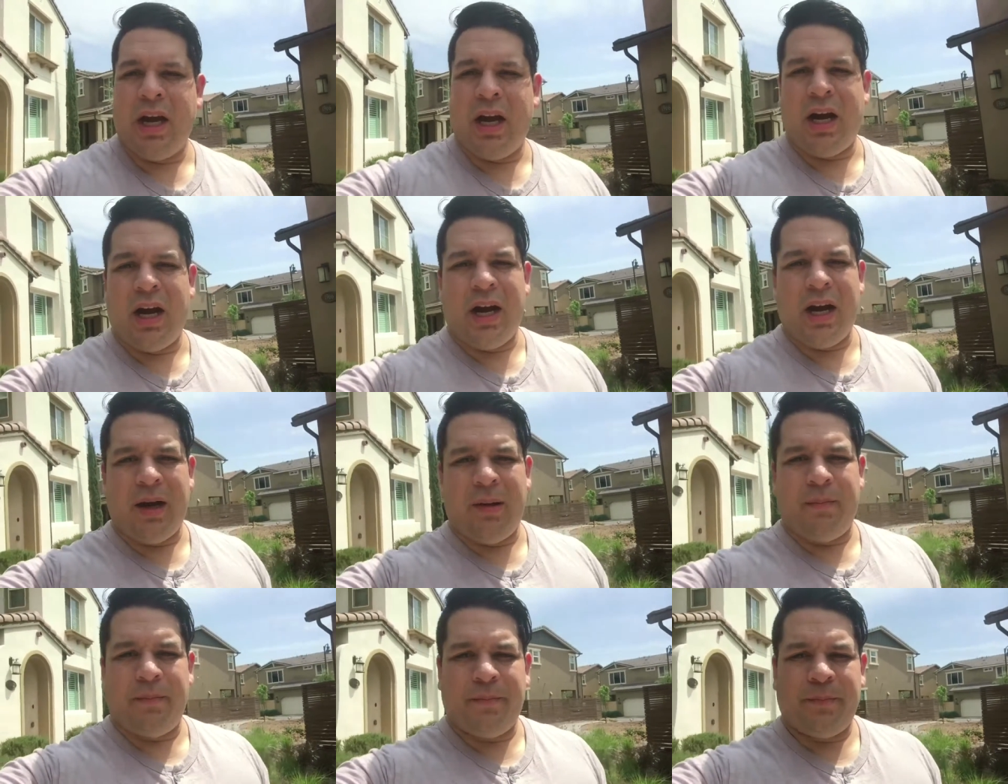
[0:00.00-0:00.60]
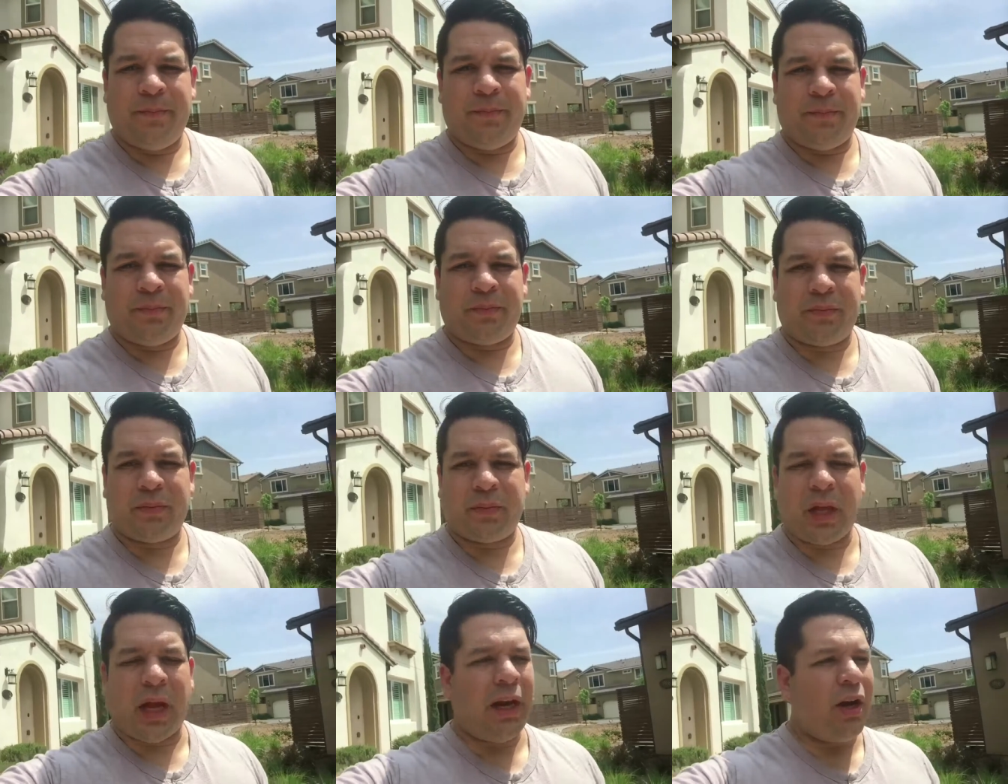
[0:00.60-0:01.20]

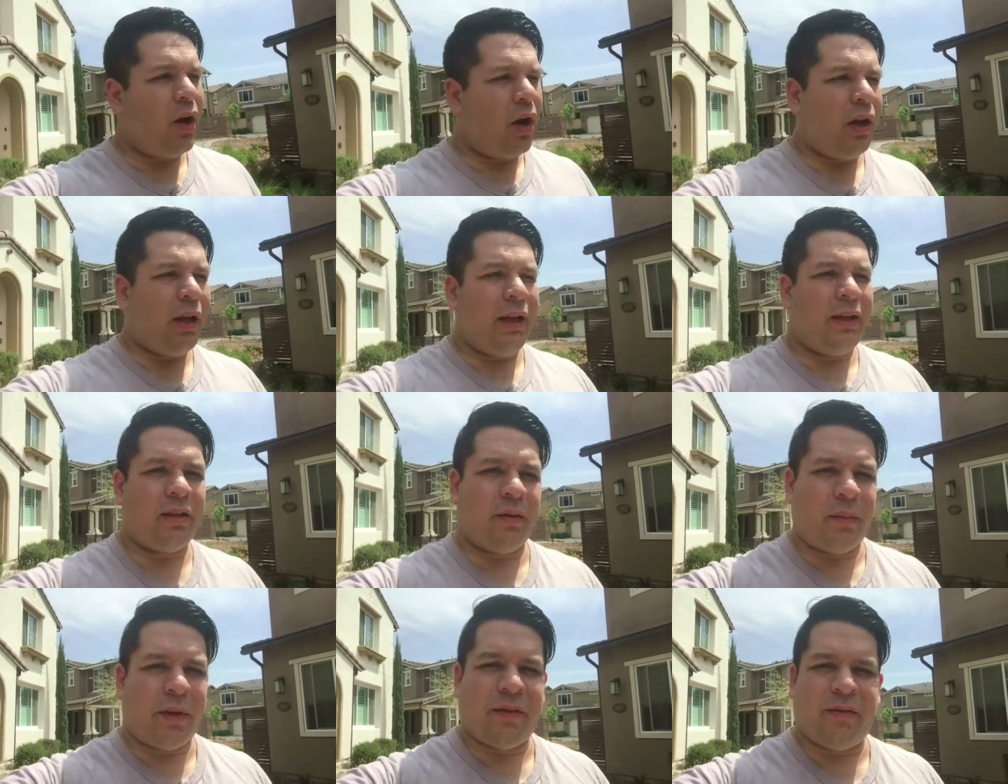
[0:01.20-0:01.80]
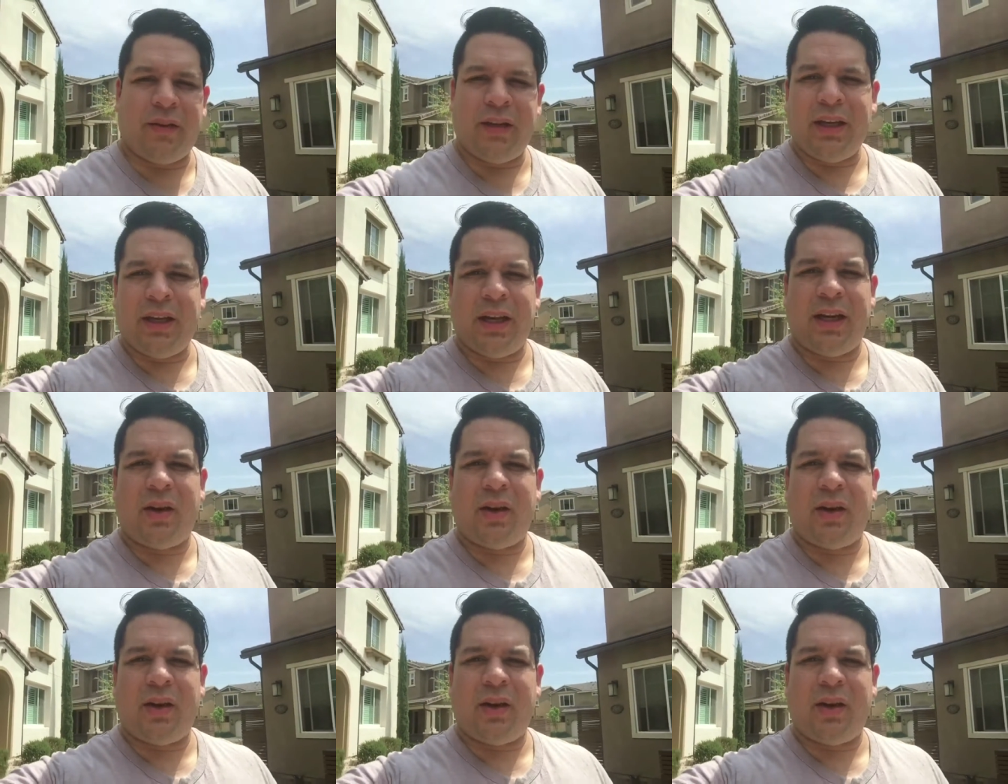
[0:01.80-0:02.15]
I don't land on my feet.